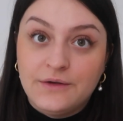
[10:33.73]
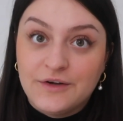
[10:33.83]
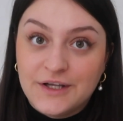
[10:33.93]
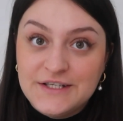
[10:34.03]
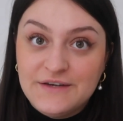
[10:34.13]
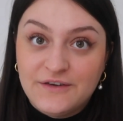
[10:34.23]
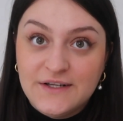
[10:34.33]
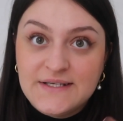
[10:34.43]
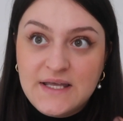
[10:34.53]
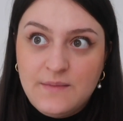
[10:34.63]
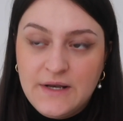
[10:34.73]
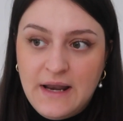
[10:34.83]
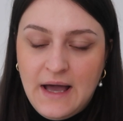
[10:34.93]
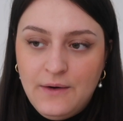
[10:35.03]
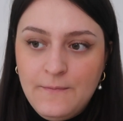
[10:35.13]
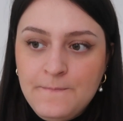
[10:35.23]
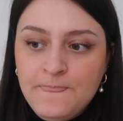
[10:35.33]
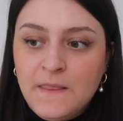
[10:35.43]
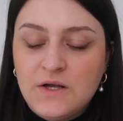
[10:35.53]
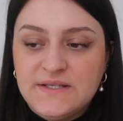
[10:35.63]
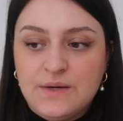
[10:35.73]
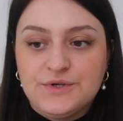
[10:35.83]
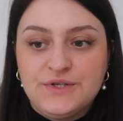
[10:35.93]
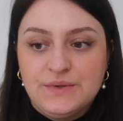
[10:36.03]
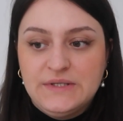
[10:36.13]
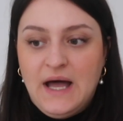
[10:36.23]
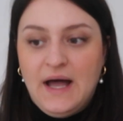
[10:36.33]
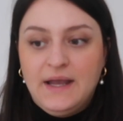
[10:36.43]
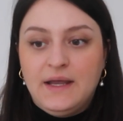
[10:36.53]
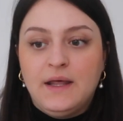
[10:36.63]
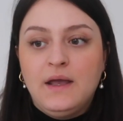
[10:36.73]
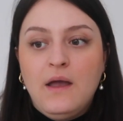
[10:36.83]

really difficult to get them in and out because they were so tight.